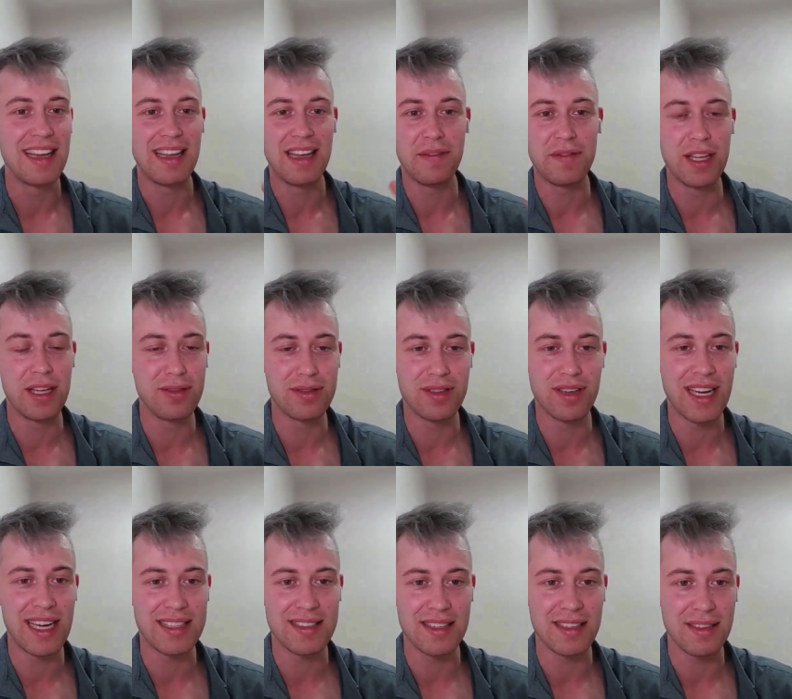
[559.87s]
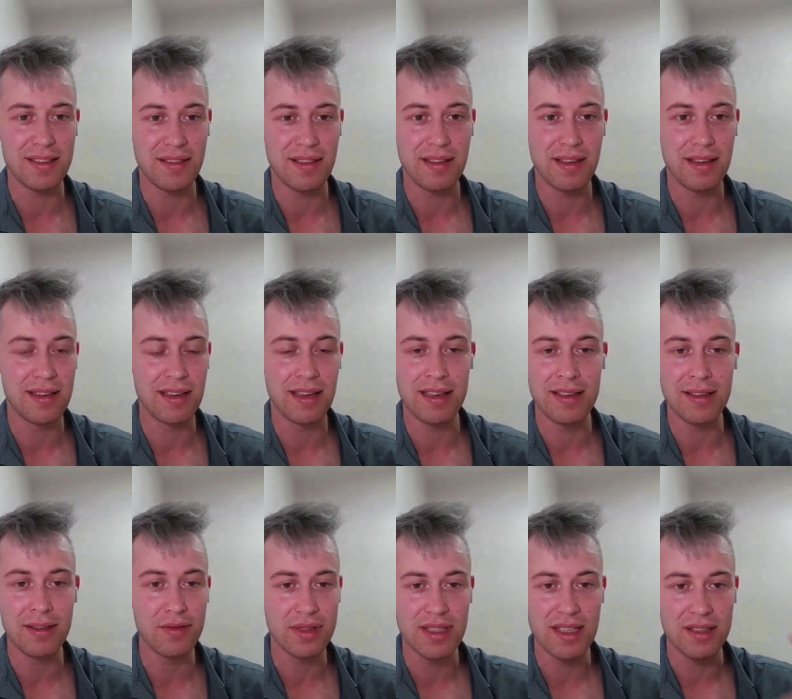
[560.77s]
if the user has enough
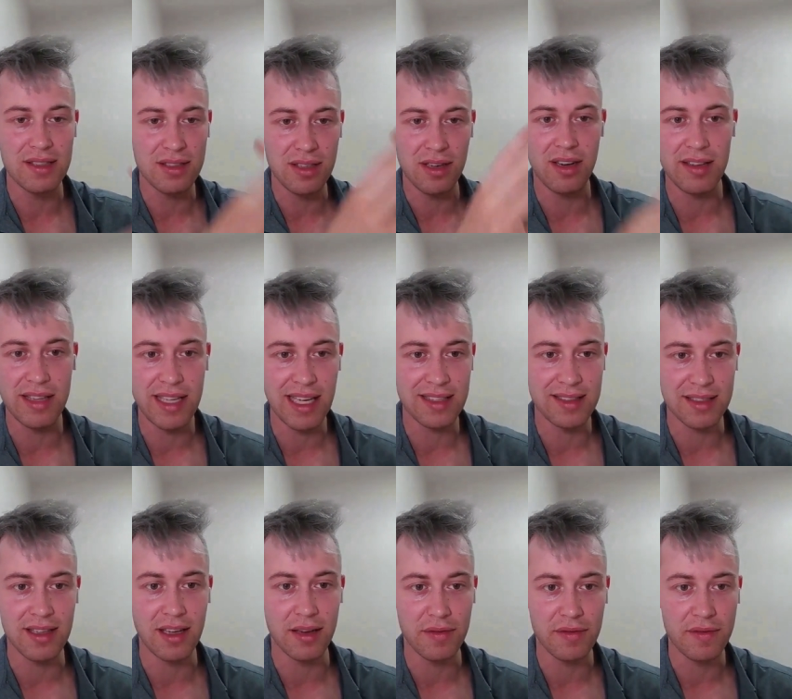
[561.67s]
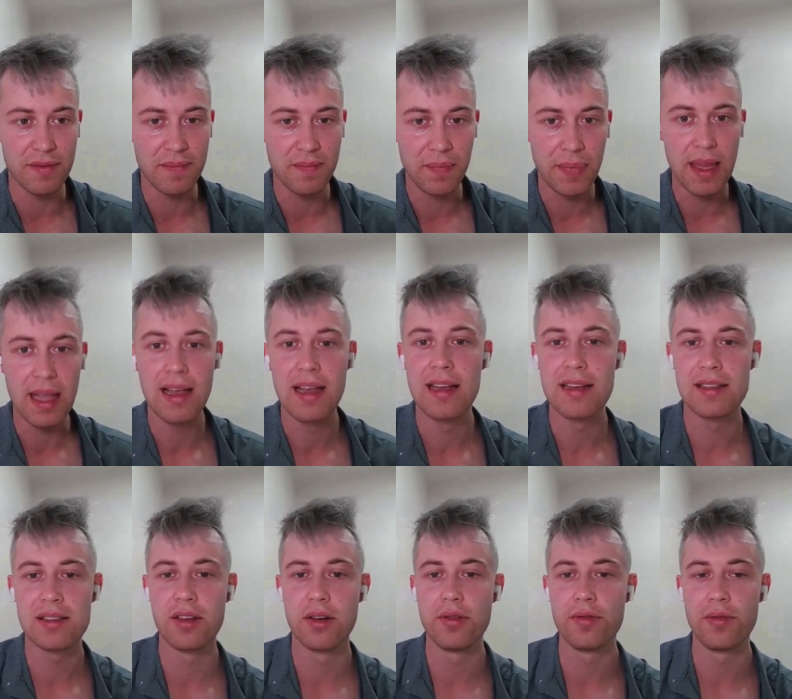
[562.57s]
usage, and all that stuff.
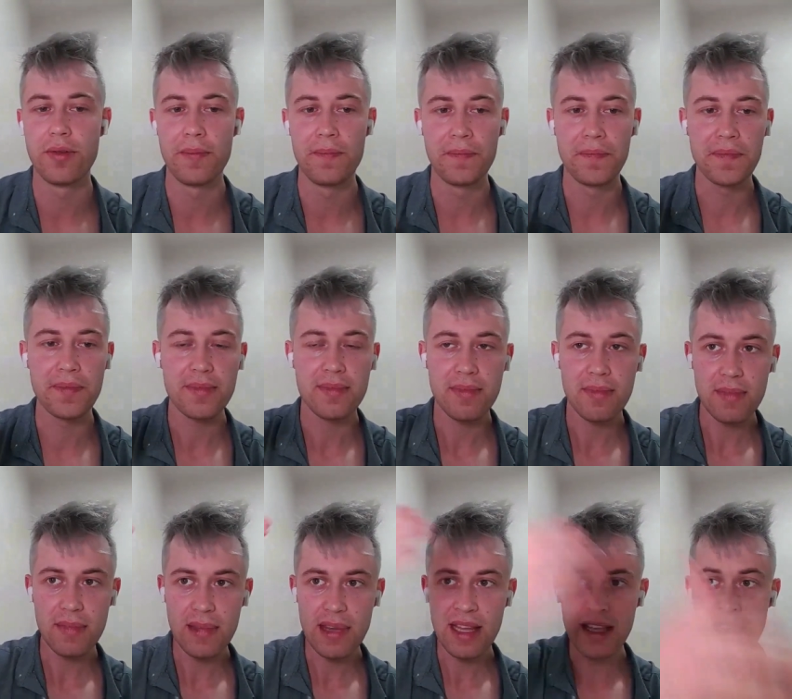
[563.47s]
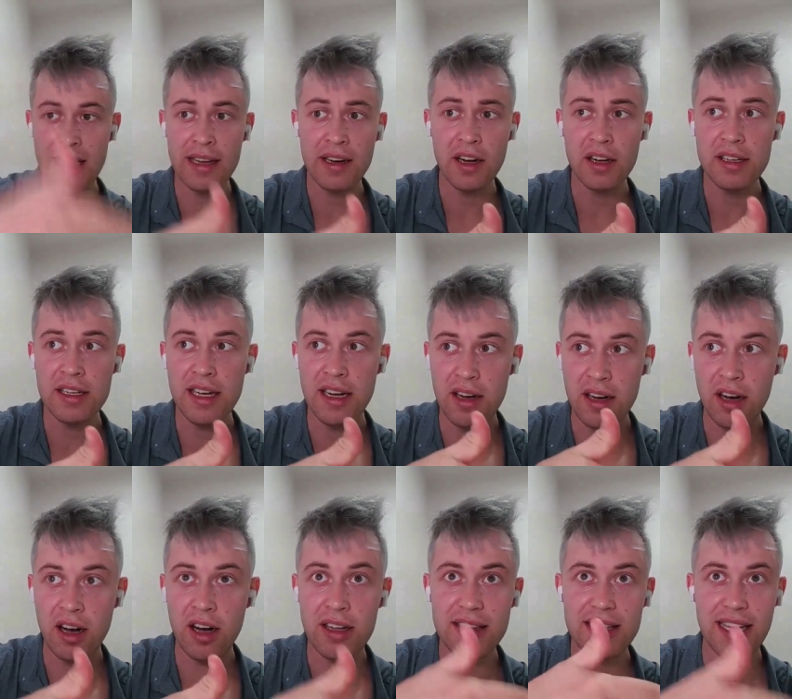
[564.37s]
So, and
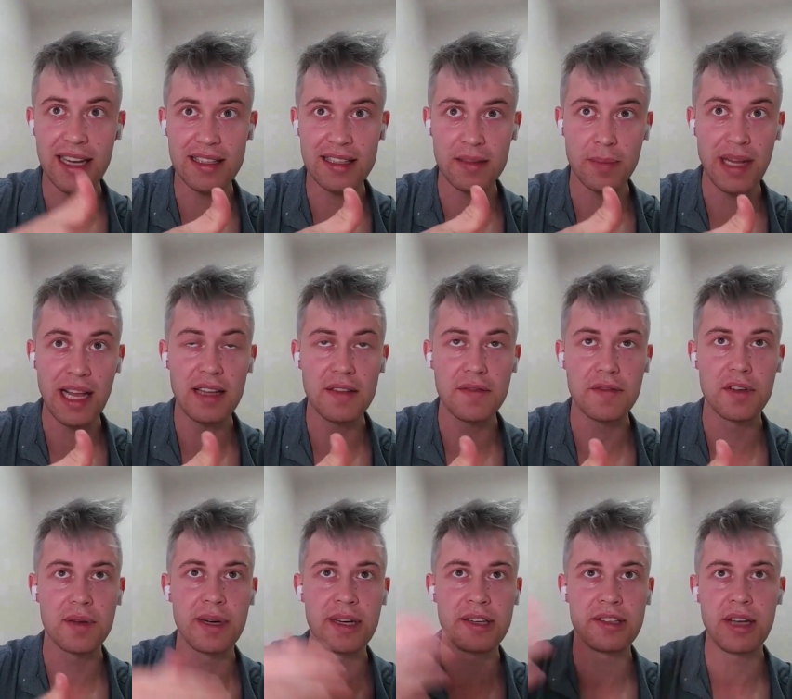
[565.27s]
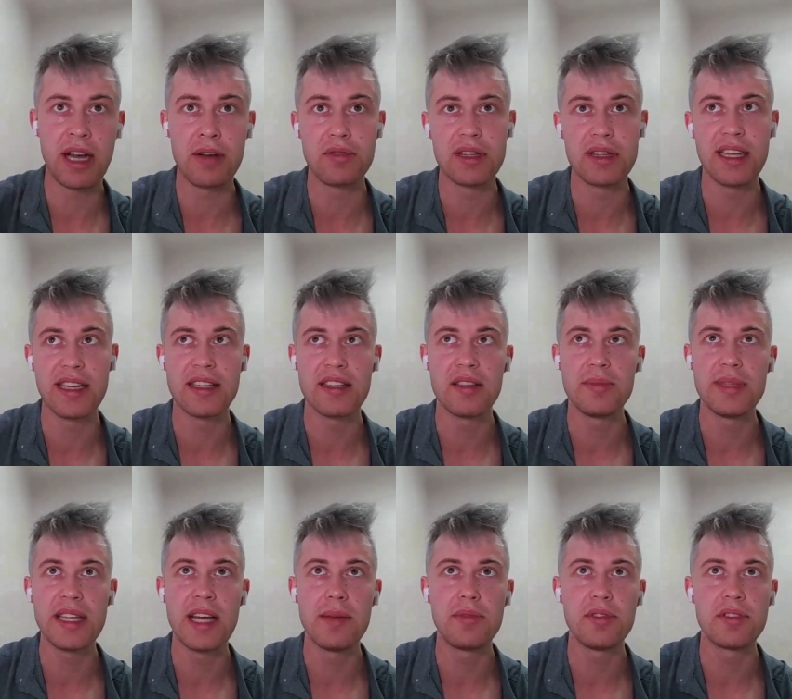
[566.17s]
on that platform, I would like to
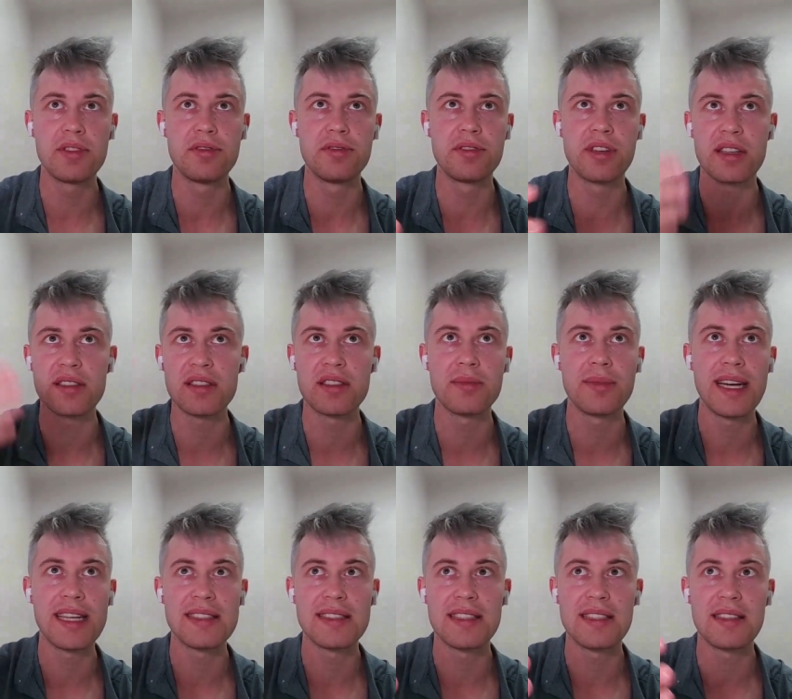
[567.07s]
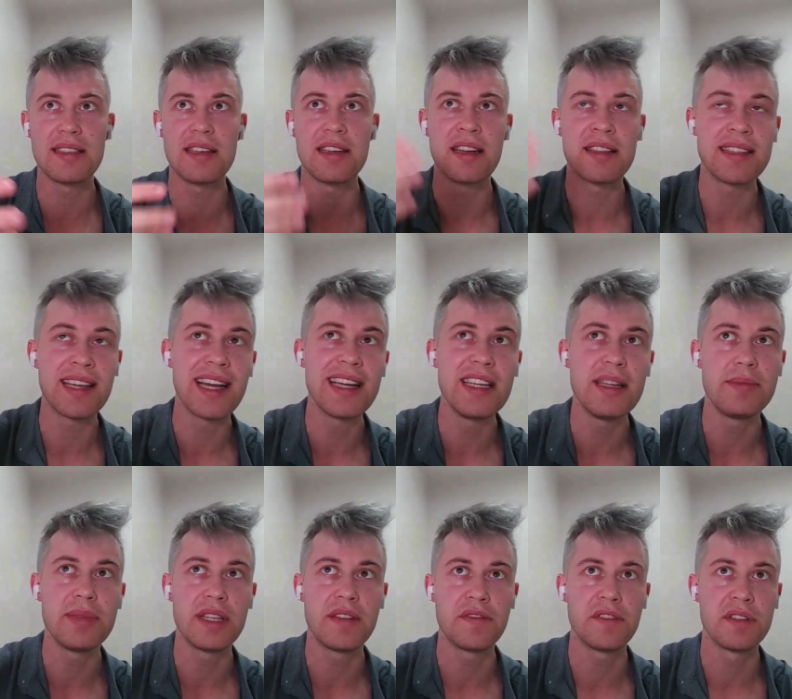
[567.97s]
be able to customize it a tiny
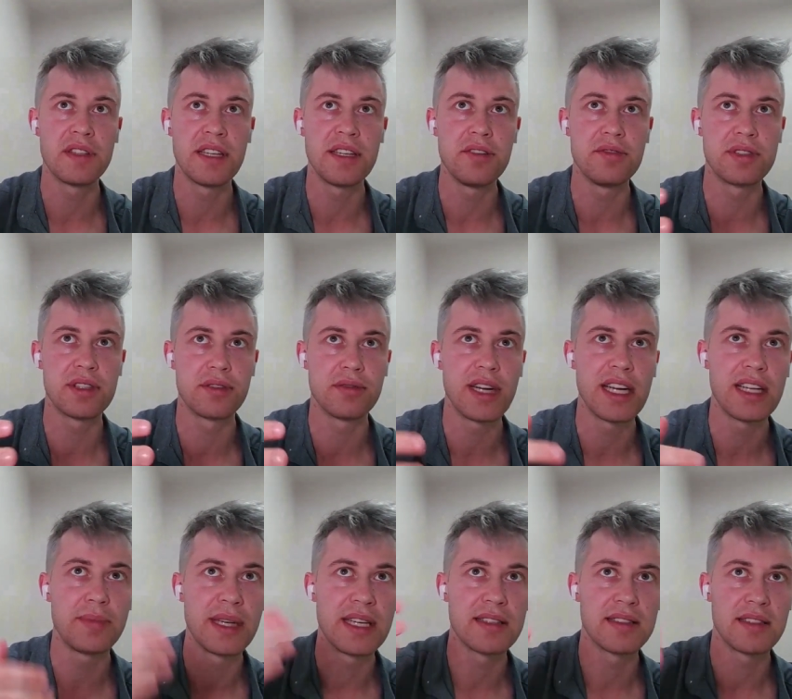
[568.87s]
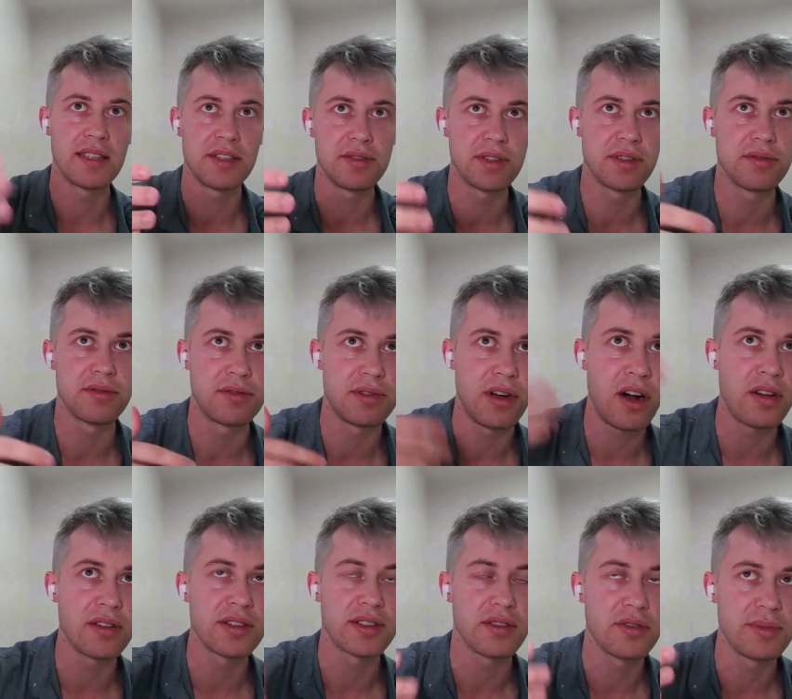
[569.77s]
bit for the user, right? Because the user will
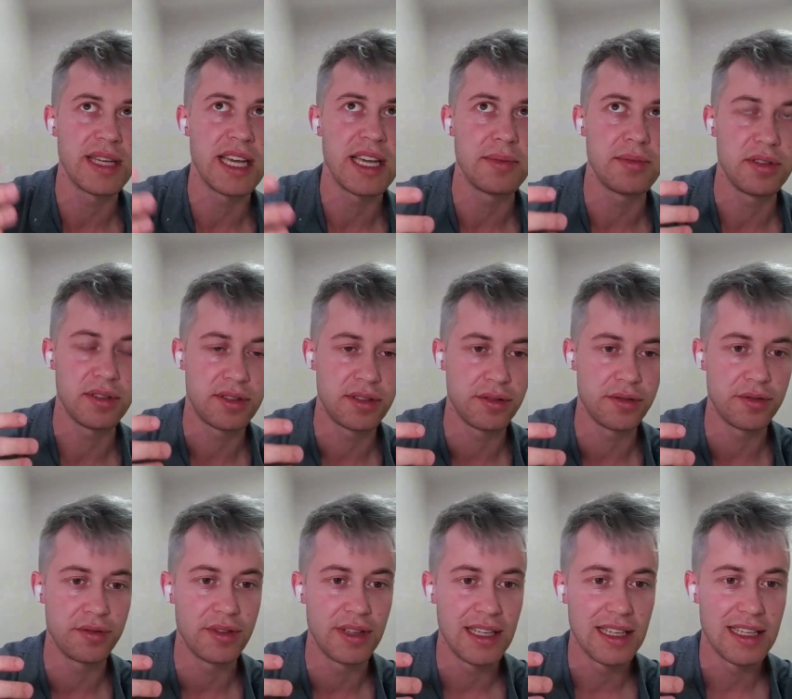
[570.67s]
also be able to